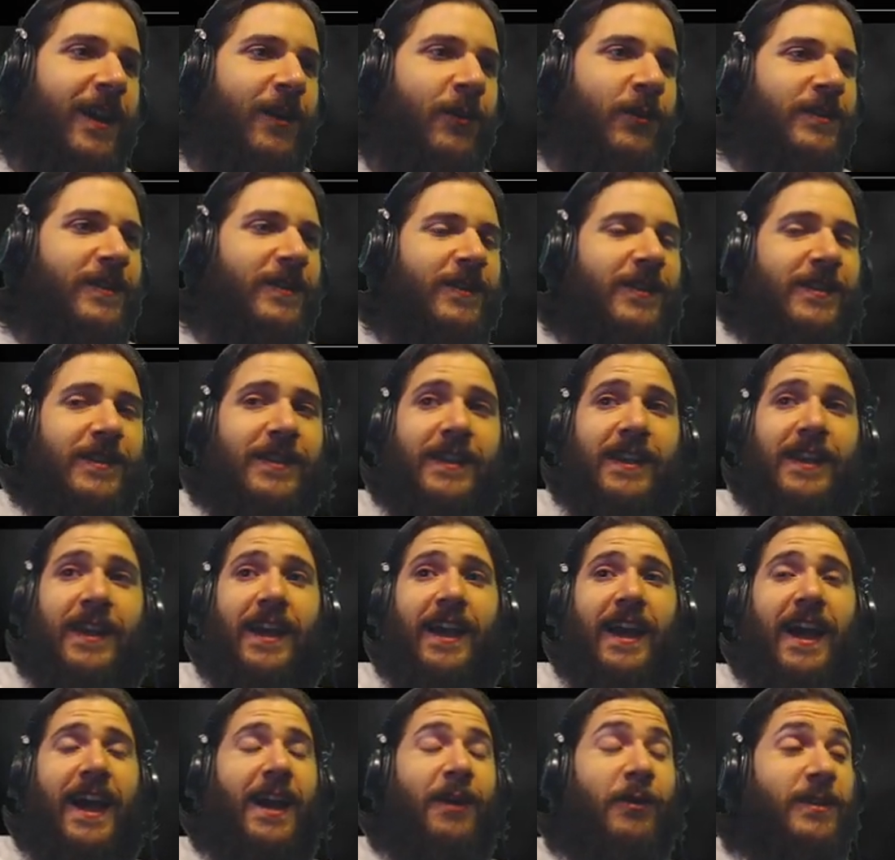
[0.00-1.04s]
I wasn't
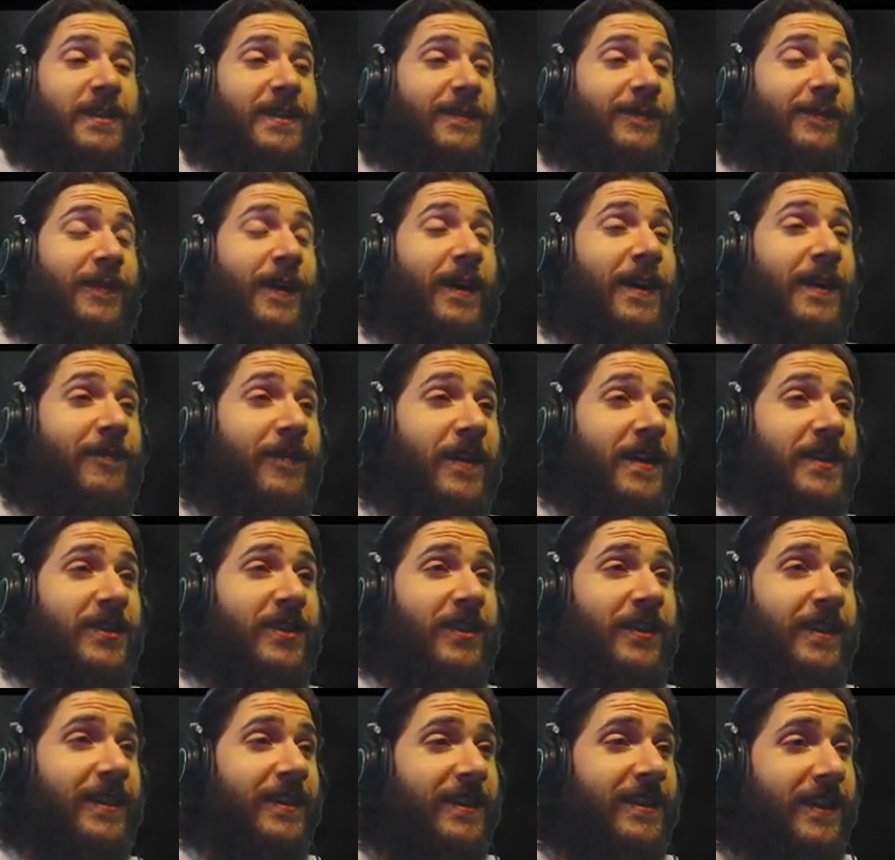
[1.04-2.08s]
very
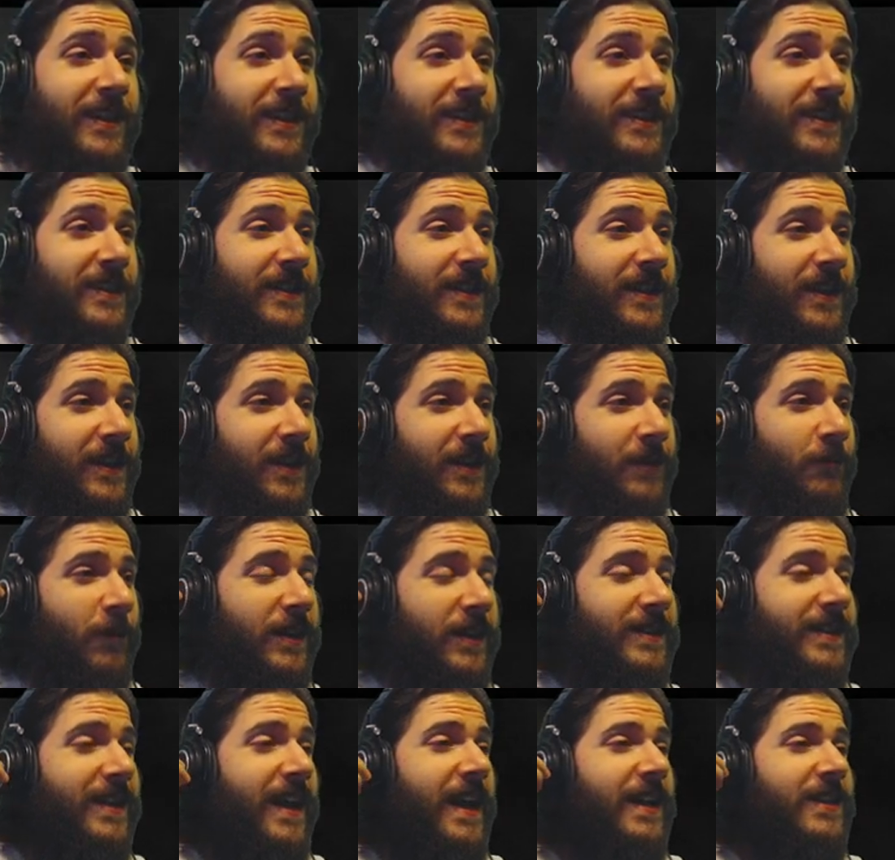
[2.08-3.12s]
vigilant because my
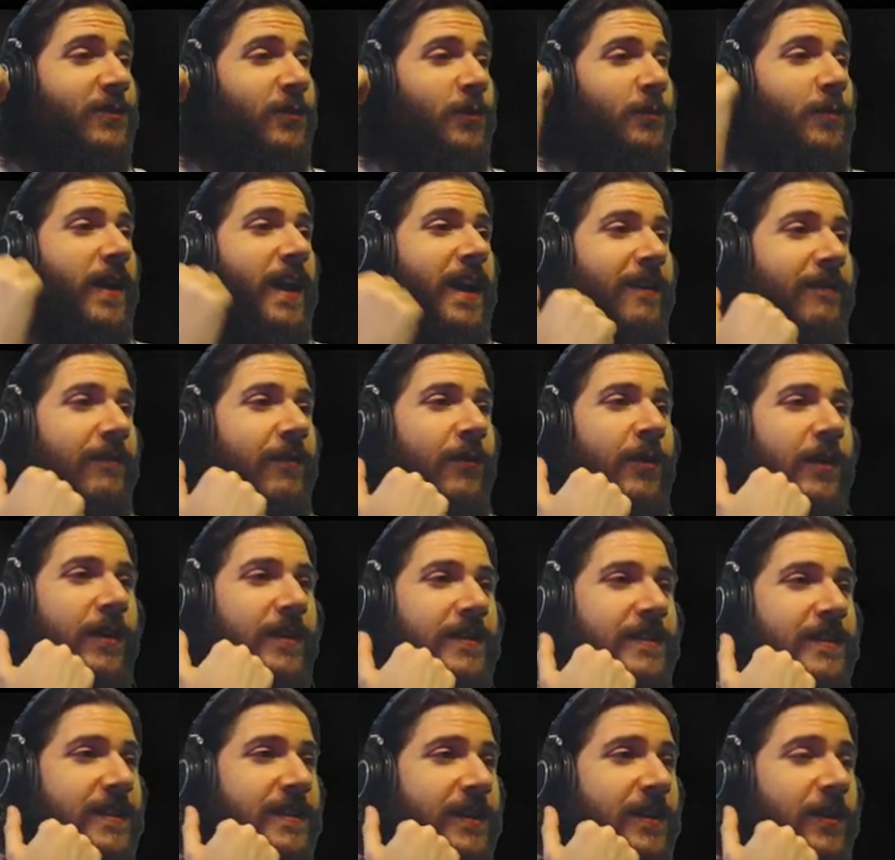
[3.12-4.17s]
stats were bad for
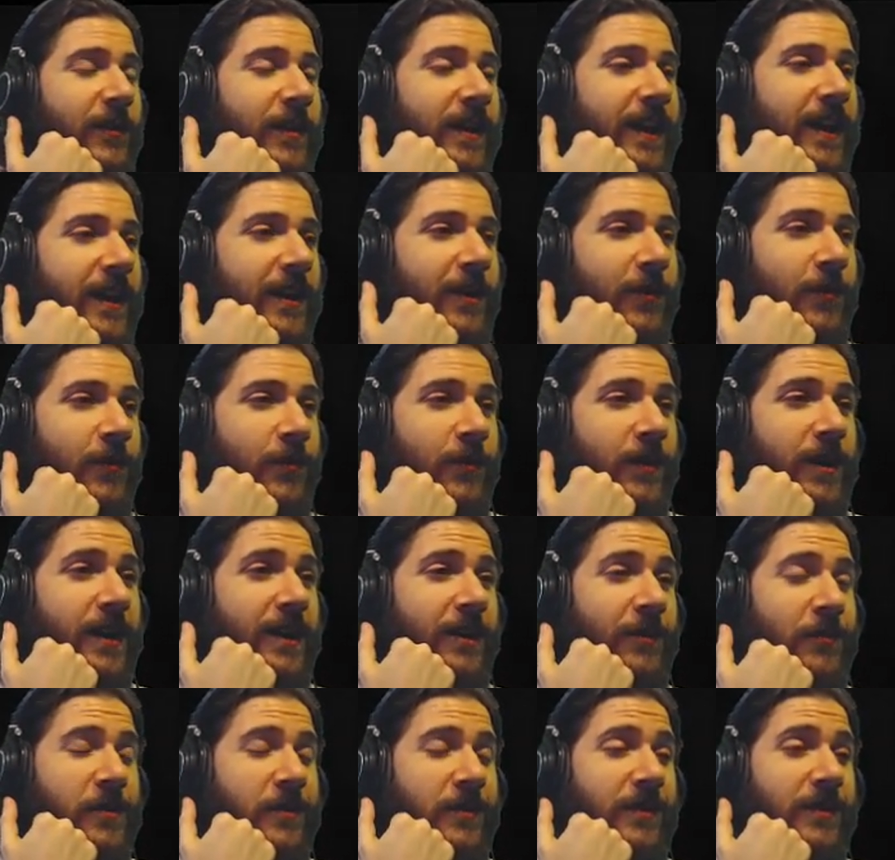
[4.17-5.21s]
it. Okay,
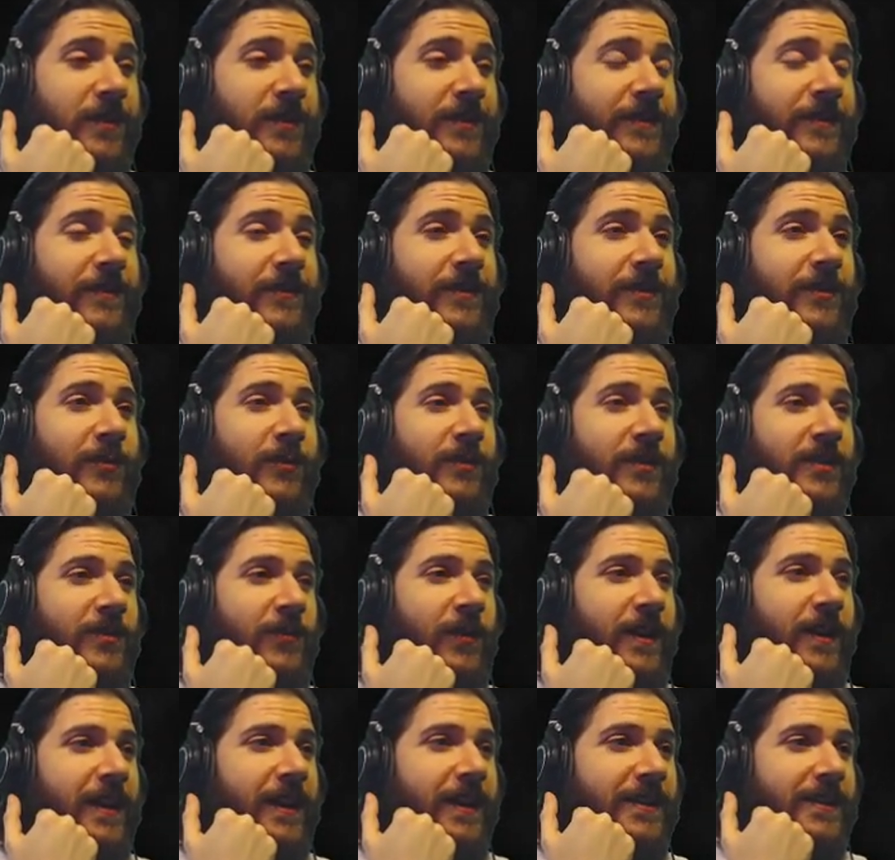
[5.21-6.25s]
well, we'll do this
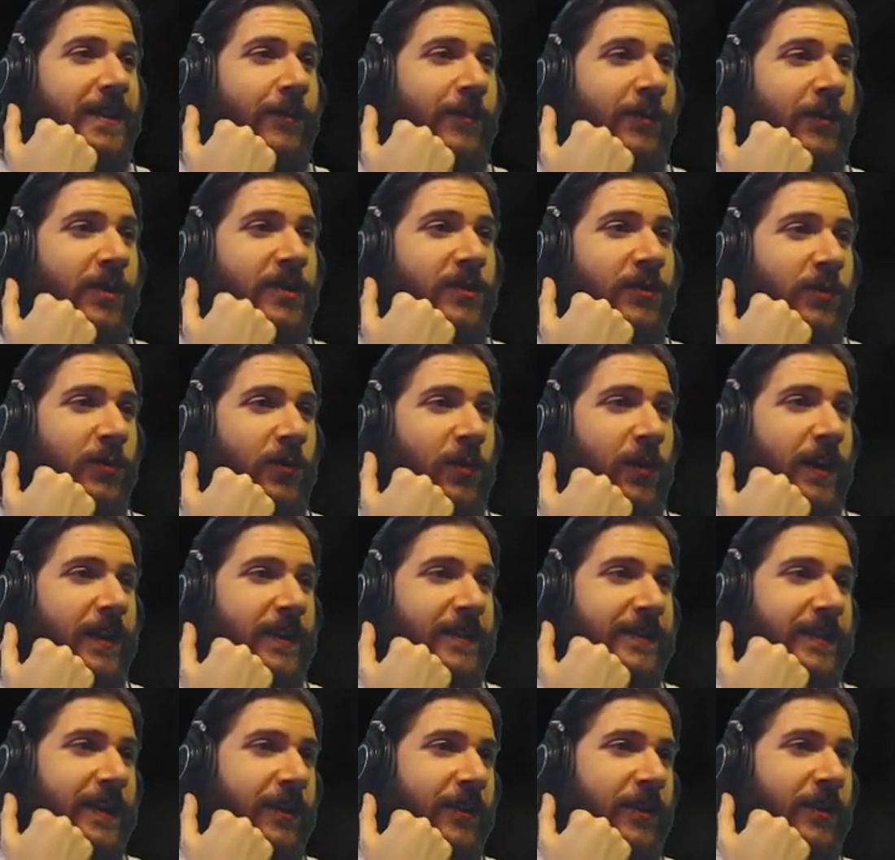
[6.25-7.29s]
right next time. The ritual
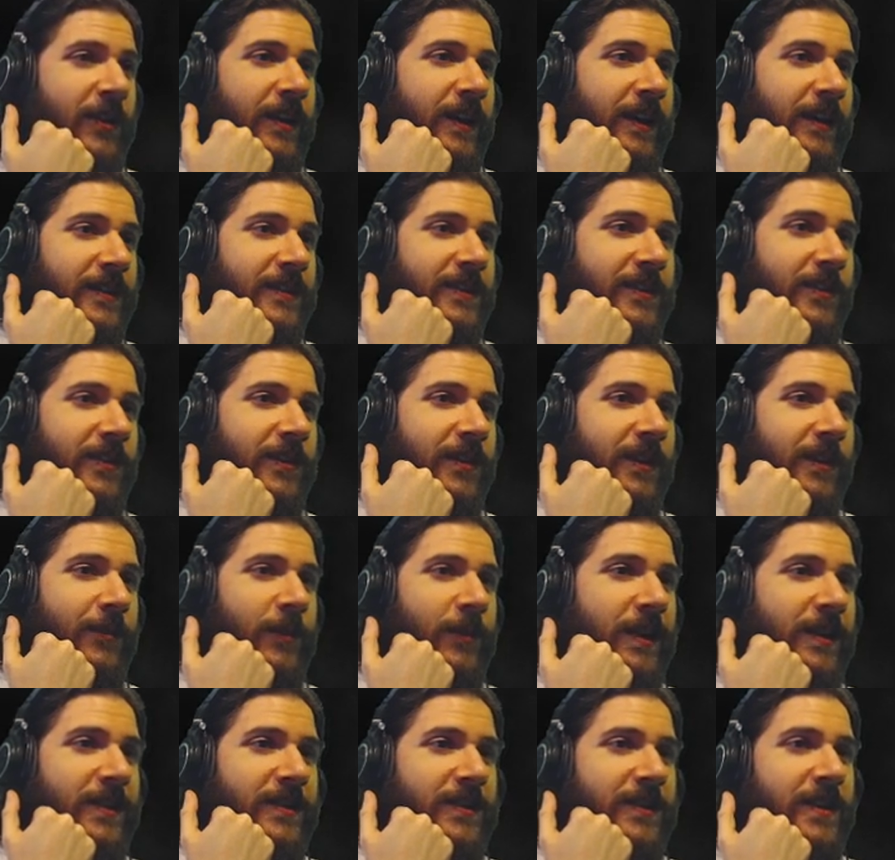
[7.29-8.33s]
quiets down, all eyes turn to the
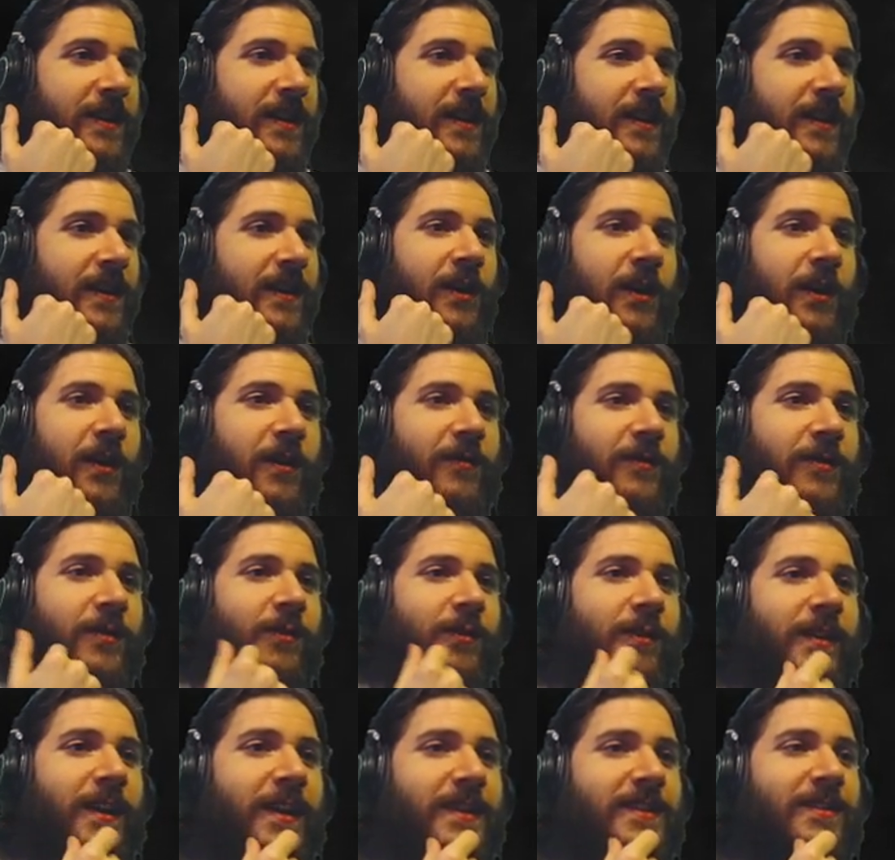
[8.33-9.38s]
immense carved
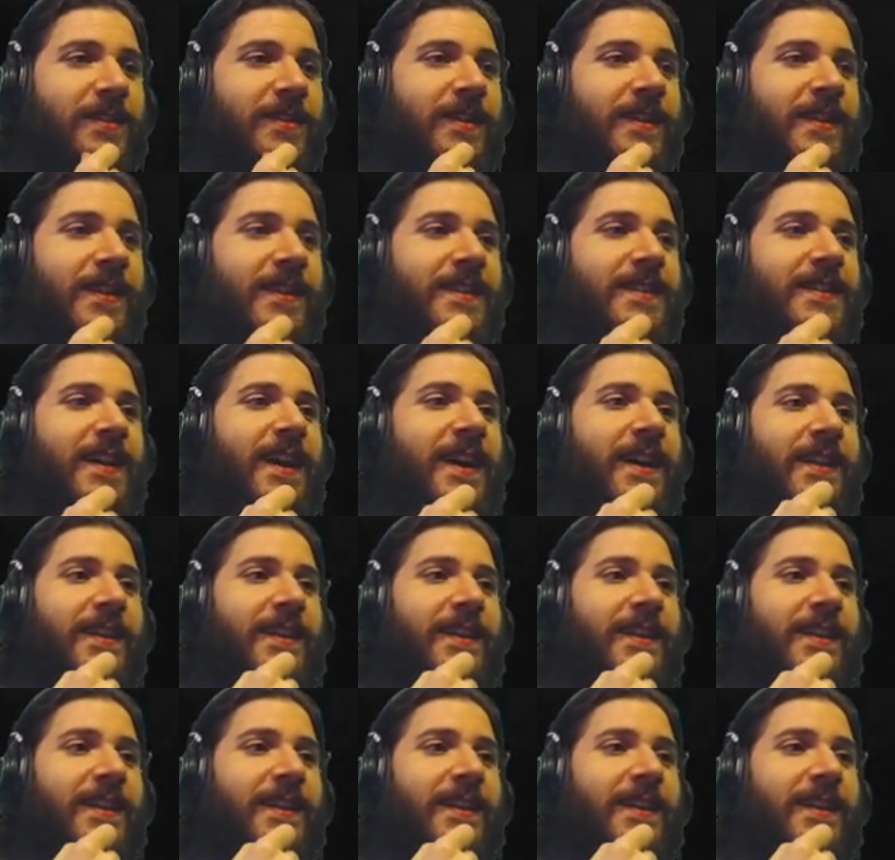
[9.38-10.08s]
door nestled into the side of